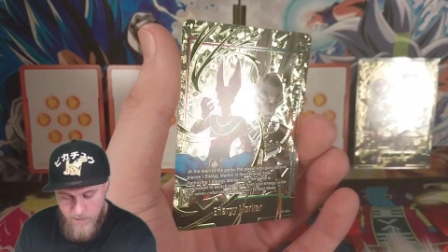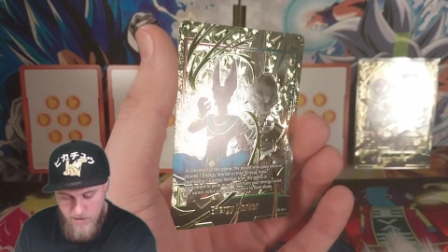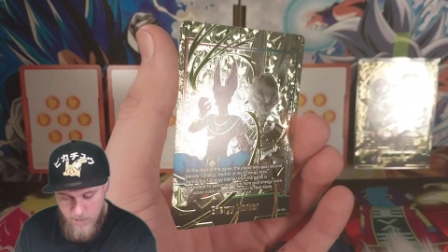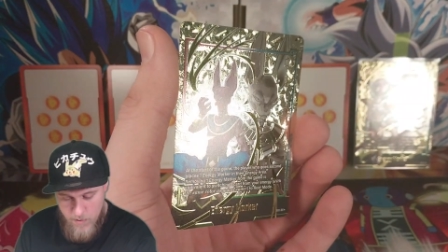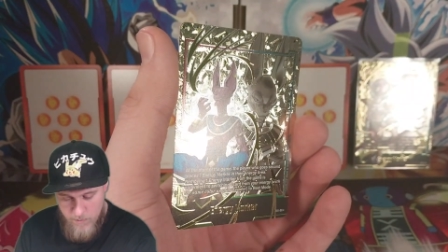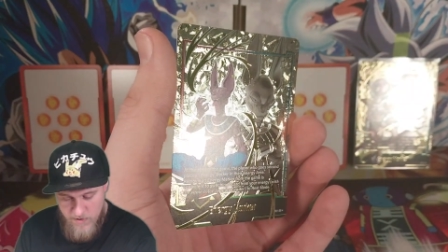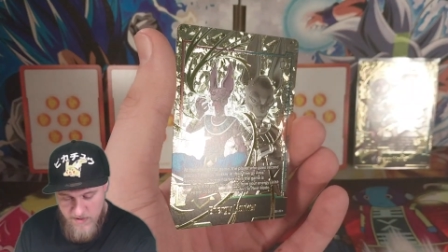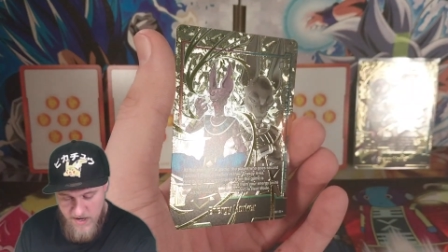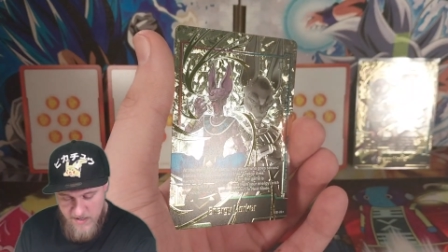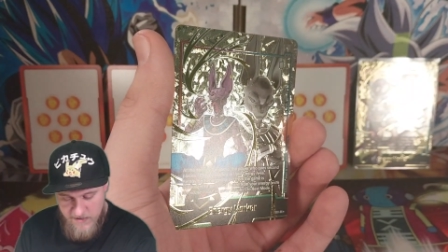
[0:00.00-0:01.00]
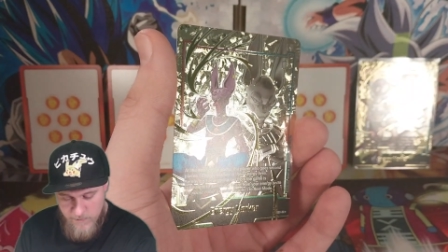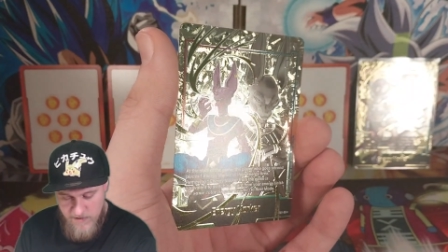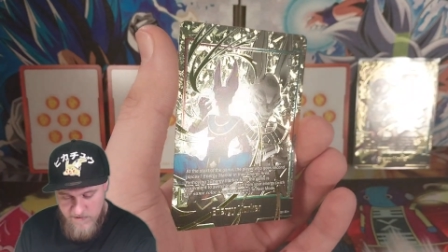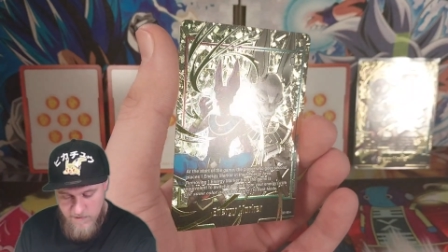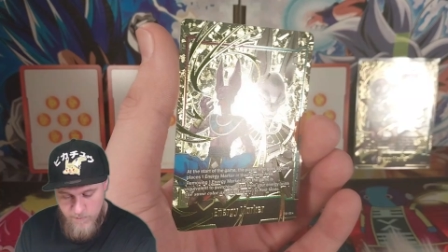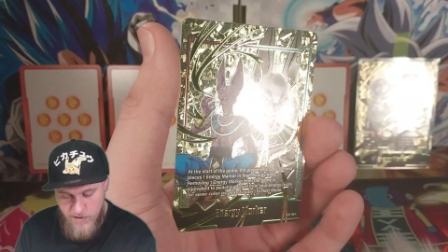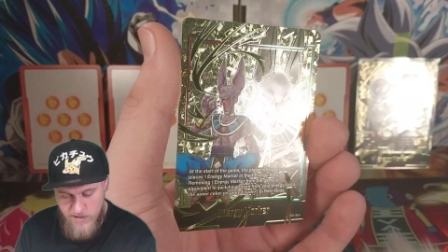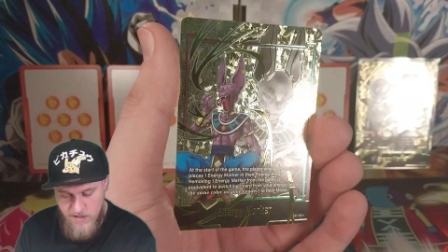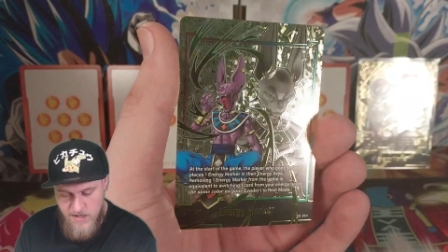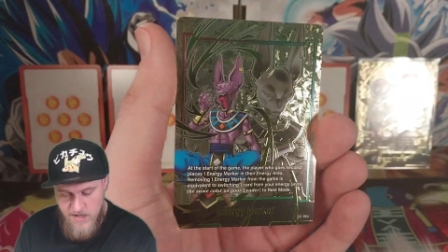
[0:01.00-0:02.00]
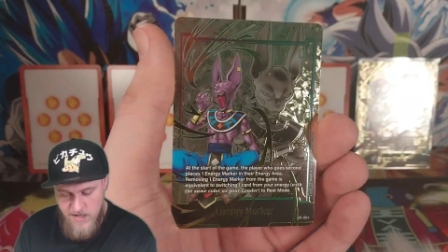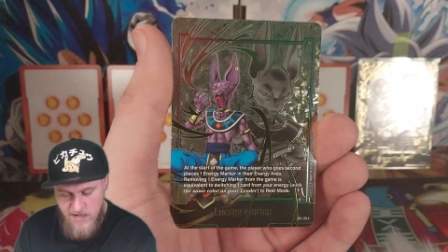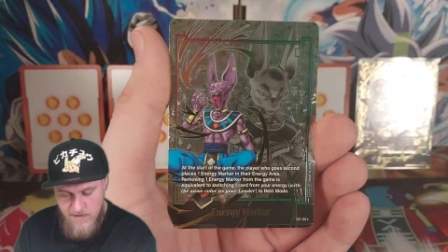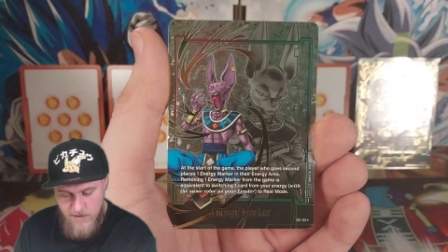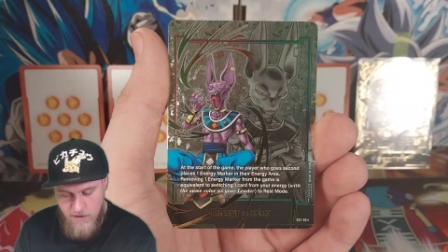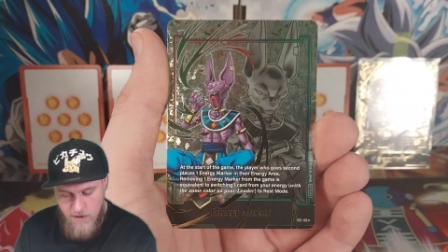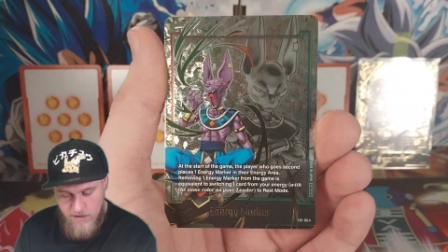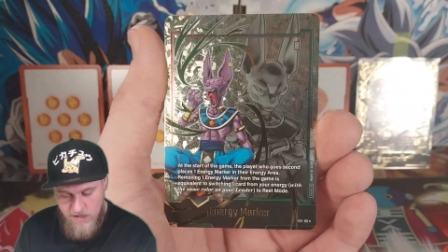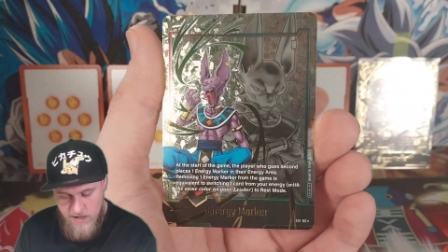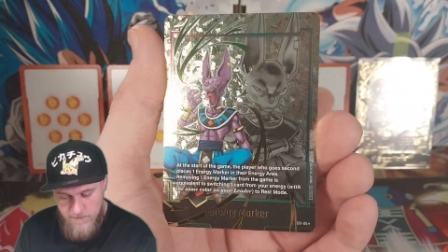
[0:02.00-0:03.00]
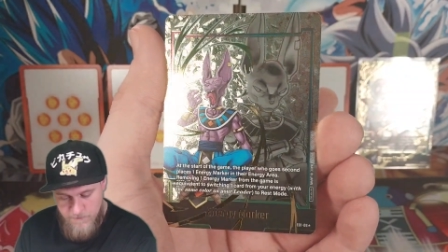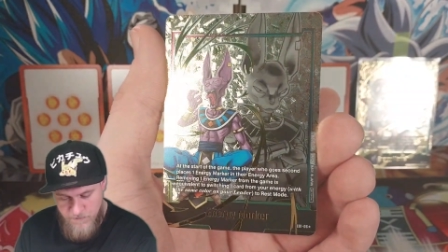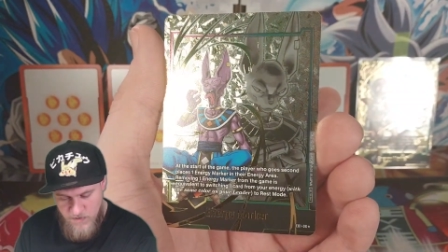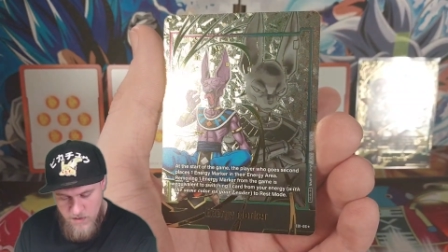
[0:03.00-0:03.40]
they won't be that expensive, but in the card game,